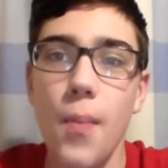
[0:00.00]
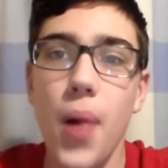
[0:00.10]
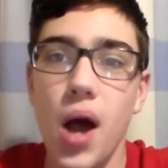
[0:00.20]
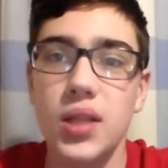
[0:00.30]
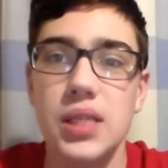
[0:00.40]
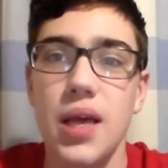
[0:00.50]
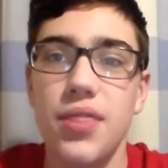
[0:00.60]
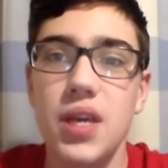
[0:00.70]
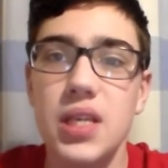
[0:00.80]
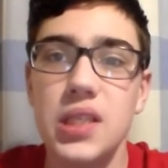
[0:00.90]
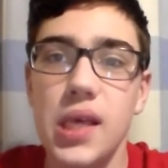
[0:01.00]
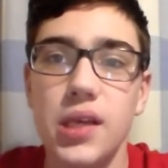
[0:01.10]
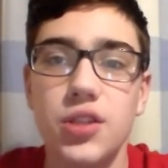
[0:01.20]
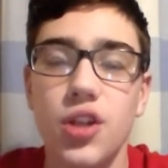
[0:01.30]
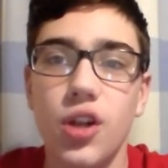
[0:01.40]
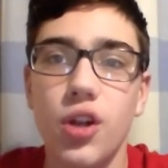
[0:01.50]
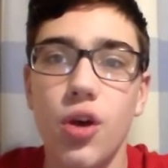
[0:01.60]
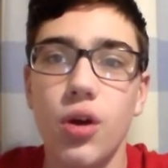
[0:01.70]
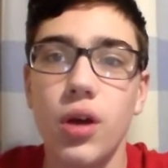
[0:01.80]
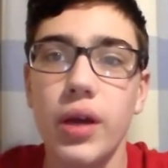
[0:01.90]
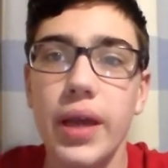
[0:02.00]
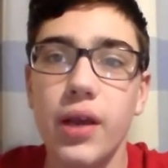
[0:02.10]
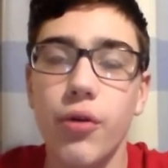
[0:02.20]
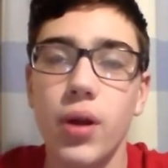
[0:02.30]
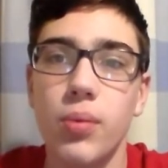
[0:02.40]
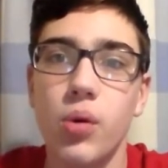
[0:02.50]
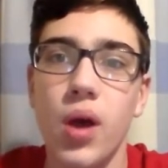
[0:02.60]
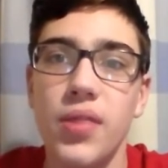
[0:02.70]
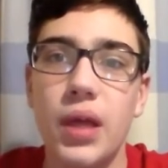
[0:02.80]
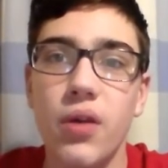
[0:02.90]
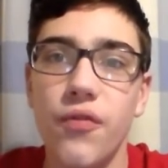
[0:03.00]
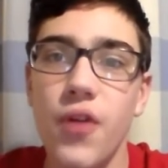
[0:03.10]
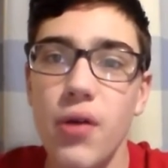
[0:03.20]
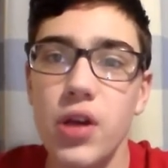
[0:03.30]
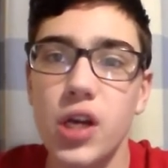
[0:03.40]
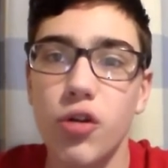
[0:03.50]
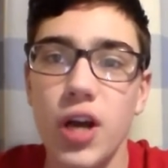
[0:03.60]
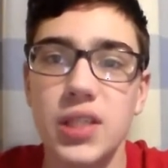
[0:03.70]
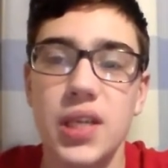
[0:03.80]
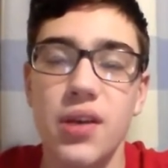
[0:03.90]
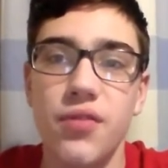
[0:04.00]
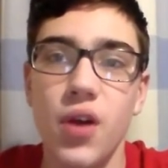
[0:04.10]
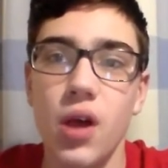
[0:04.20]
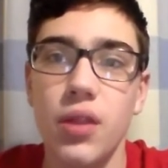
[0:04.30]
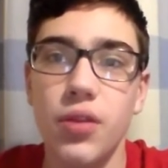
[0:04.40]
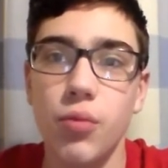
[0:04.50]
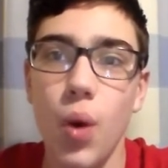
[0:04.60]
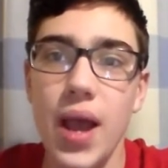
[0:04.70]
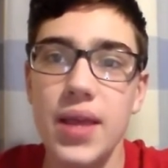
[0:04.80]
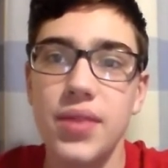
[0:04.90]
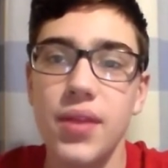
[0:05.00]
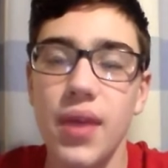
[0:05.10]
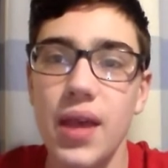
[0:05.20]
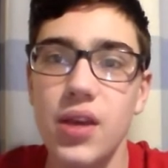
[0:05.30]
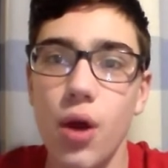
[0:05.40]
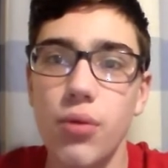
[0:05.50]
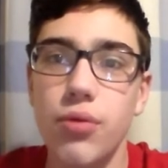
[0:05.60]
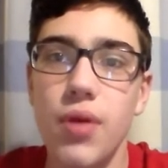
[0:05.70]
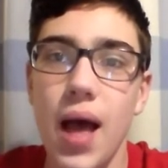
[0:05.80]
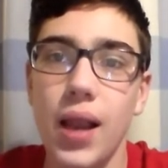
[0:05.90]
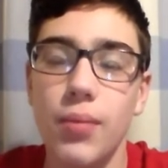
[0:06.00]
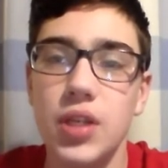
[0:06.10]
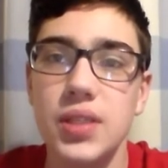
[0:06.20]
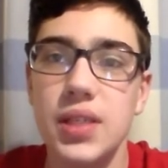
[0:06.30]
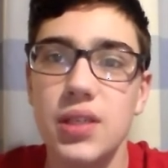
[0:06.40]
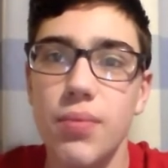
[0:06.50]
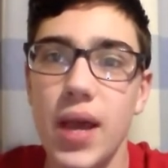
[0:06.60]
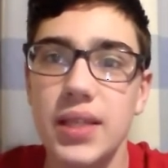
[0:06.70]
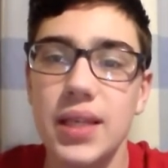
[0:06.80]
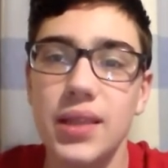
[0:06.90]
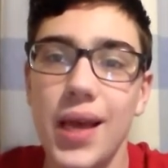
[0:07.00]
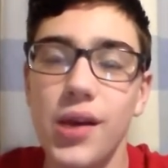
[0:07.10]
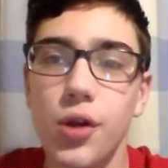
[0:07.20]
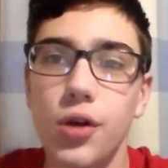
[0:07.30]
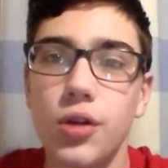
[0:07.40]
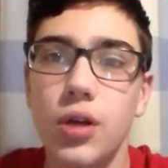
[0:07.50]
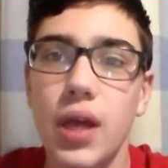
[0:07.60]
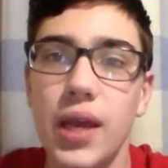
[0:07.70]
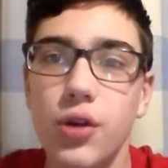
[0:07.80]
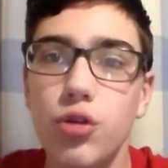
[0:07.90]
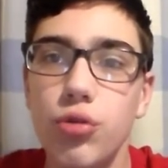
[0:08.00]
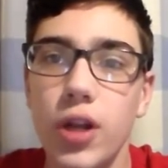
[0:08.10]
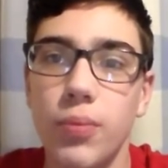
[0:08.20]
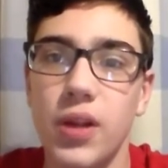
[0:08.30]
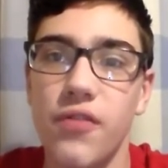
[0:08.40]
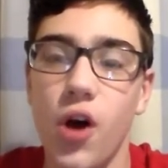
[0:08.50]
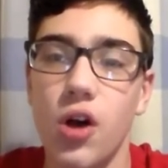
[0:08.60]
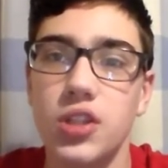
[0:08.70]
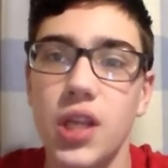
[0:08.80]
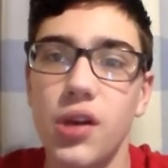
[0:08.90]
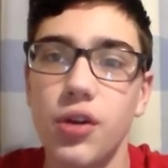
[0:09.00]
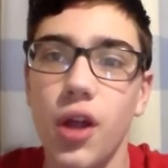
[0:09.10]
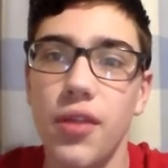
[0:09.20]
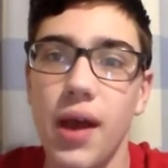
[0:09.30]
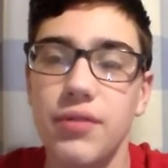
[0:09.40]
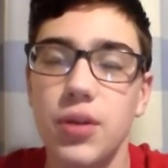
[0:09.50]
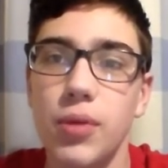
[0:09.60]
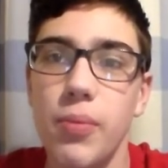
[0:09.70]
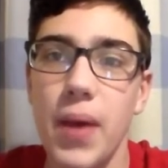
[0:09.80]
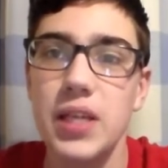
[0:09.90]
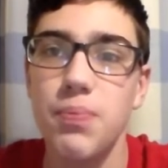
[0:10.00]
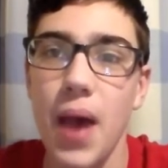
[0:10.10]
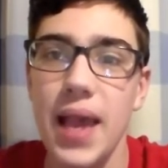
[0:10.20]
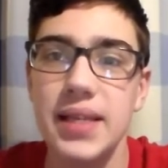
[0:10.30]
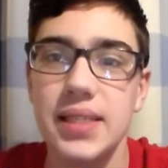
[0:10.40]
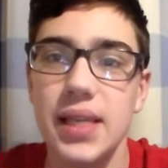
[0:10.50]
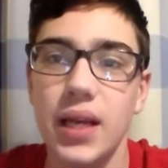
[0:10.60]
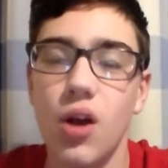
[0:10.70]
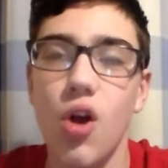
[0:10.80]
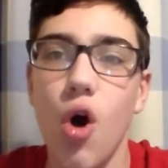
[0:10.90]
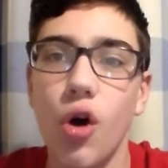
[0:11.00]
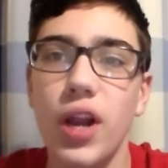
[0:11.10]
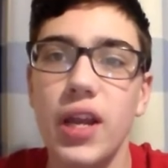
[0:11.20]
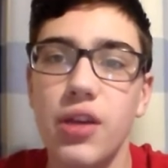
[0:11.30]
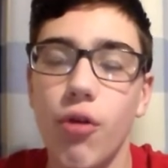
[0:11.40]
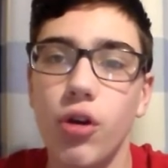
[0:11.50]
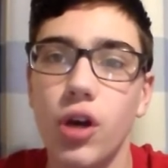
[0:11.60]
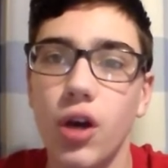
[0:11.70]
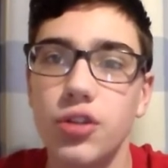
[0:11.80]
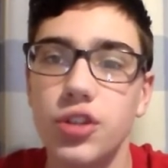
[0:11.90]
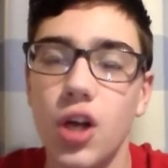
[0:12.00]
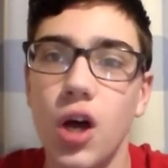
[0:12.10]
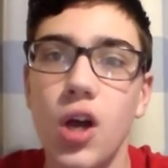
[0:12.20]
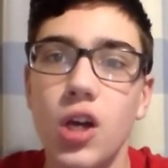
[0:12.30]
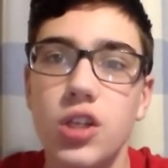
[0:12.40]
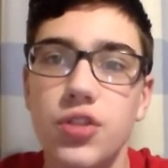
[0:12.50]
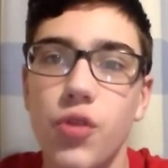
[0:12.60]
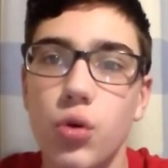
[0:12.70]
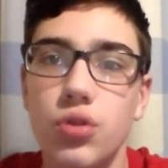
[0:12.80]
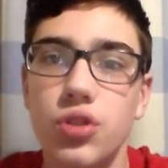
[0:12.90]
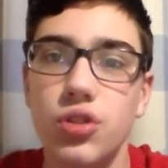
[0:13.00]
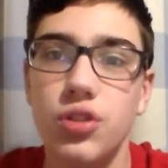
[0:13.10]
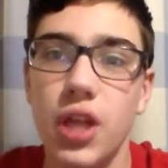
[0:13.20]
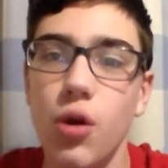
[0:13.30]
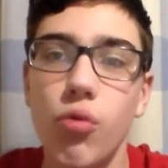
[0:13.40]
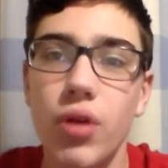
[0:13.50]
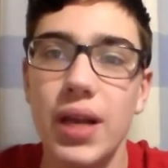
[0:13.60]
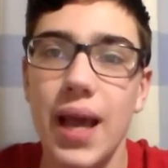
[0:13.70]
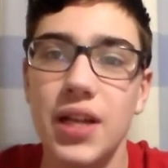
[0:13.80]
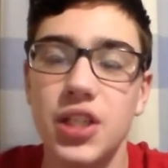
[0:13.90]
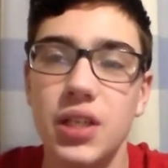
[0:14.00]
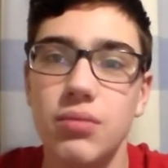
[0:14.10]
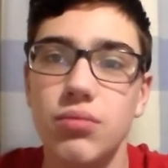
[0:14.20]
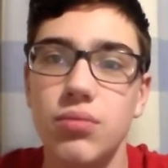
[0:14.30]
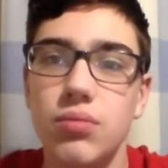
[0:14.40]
But these things look incredible. They look very aggressive the way that they go through the elements is amazing. They look incredibly fast. They look like they have some of the best pacing on any roller coaster because, of course, they're not really actually